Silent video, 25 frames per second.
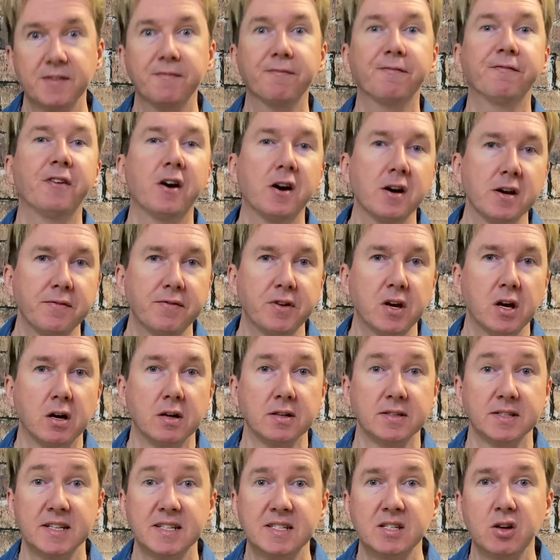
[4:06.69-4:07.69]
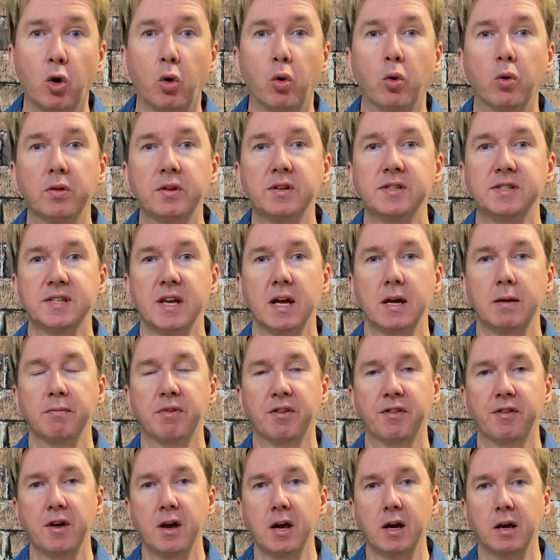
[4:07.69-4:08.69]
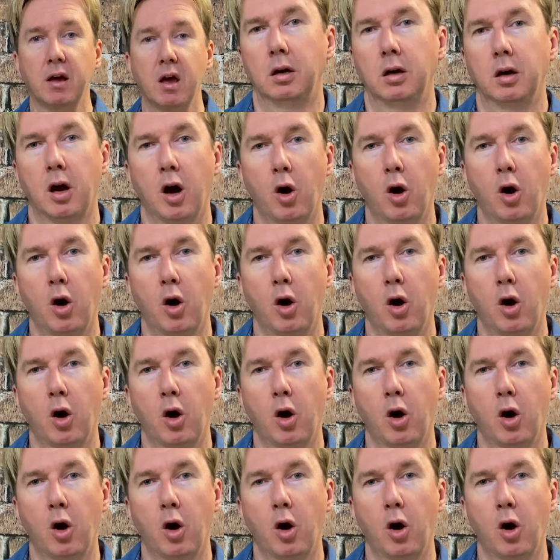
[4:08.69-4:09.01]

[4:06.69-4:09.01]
at 5 yards. It's all the same thing.